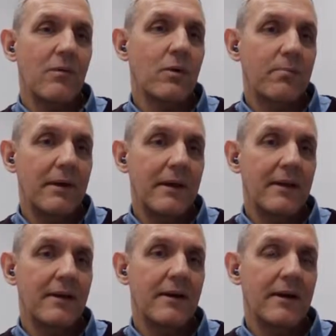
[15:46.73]
would
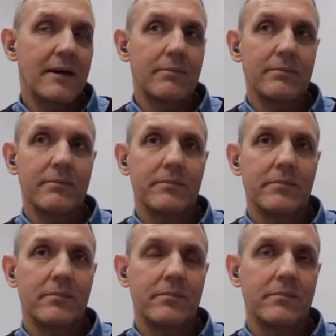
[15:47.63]
be
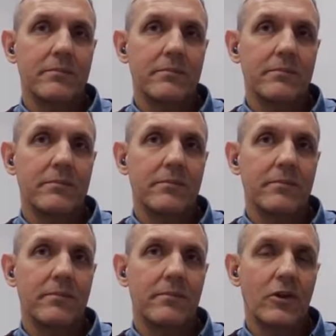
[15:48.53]

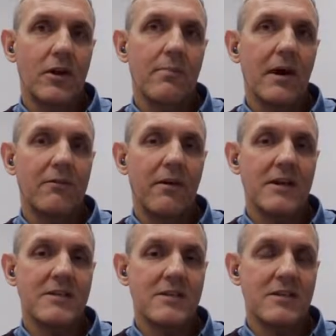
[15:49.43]
my
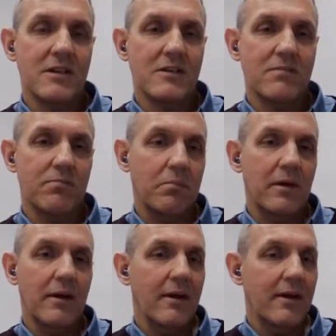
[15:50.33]
advice is
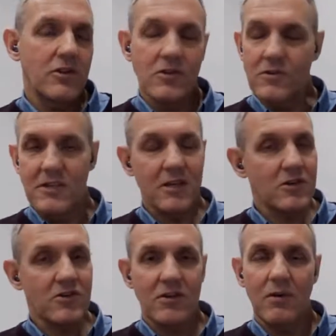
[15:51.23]
choose the
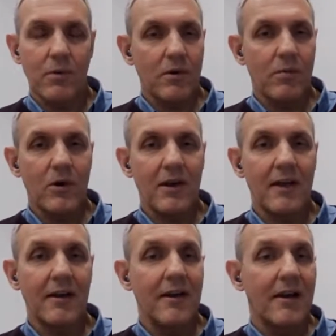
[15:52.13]
industry you want to work
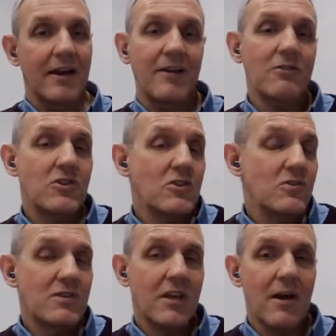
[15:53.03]
in, and even
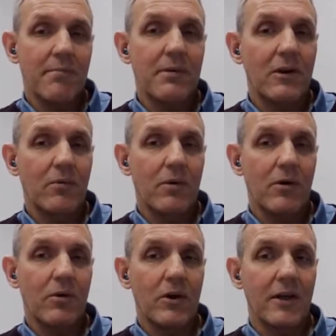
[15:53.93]
choose the company you want to
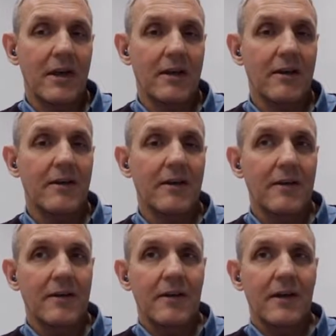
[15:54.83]
work in,
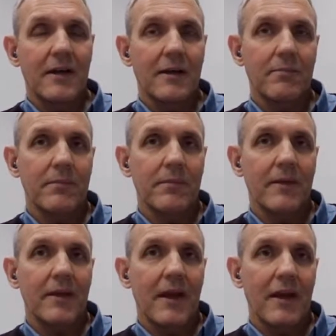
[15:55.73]

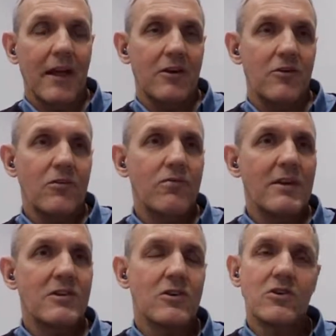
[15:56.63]
and do
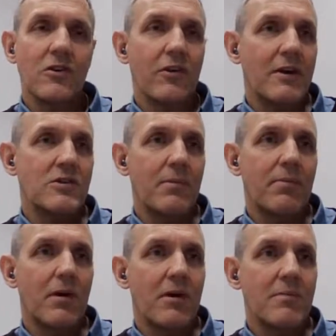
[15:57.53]
research on the
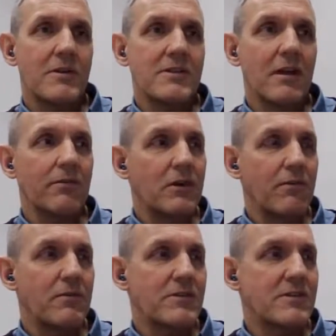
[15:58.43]
graduate program itself.
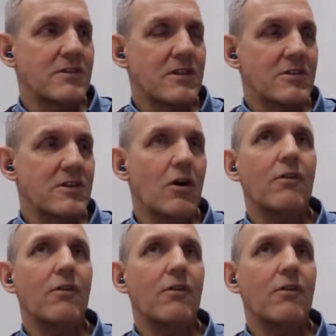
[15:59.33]
For instance, does it